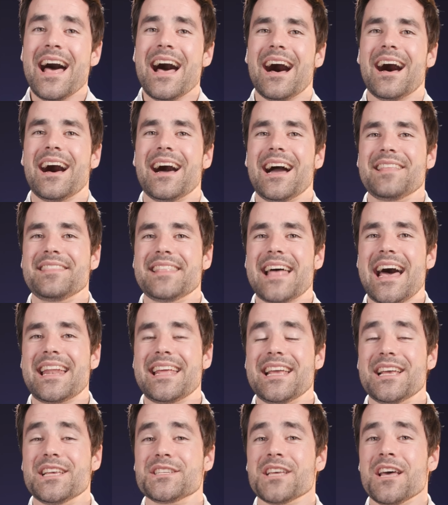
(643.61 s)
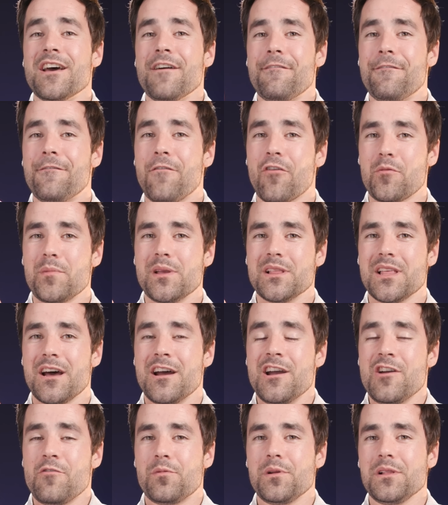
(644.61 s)
uh, and that is
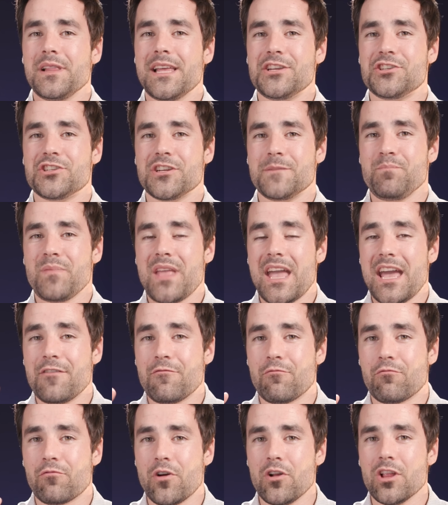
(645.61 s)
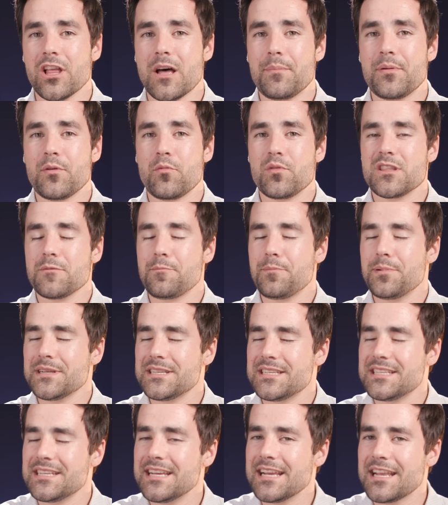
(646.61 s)
formula, relation, and rollup with a
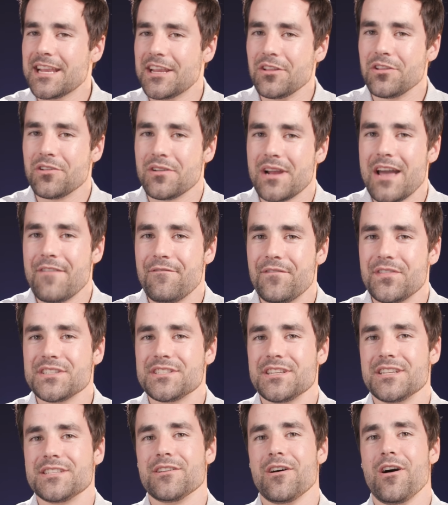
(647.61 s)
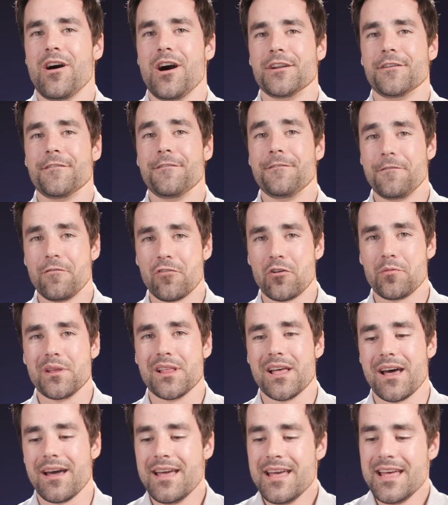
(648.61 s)
particular emphasis on
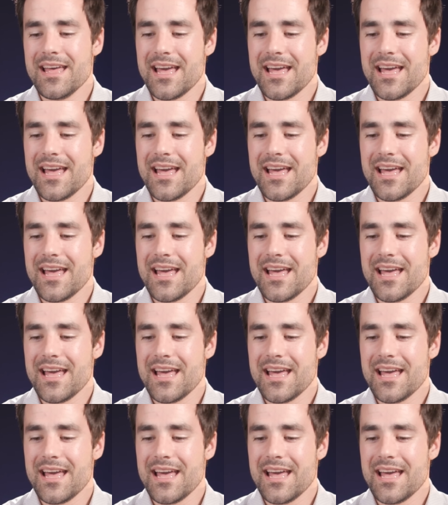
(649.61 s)
formula.